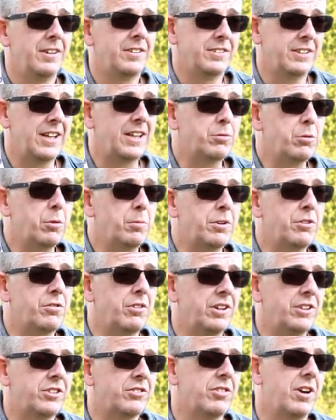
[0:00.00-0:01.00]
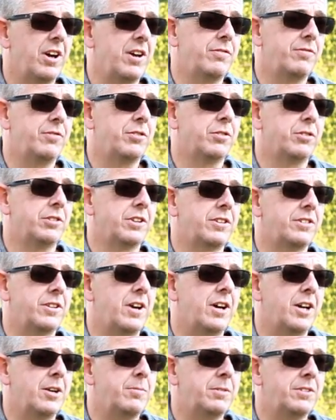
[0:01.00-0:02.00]
So that's what we try and strive for all the
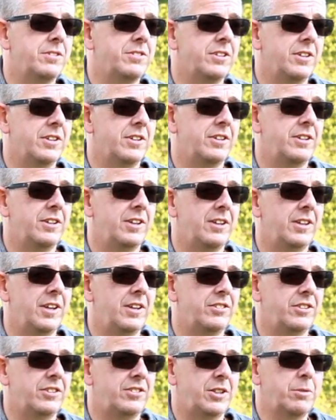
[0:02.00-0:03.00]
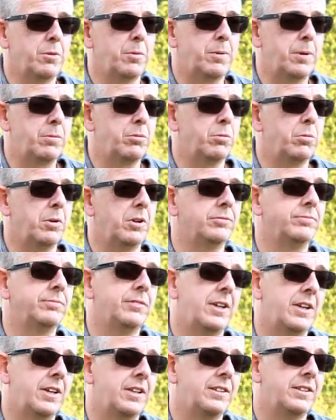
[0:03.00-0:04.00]
time, is to see what people want,
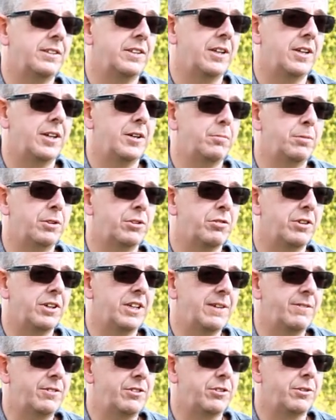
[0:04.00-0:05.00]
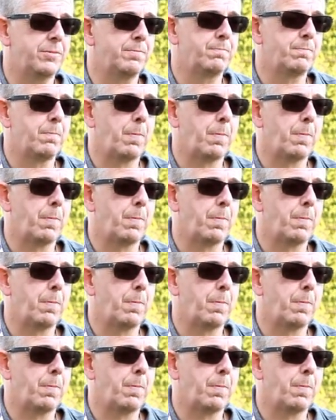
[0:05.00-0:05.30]
and we'll try and give it to them.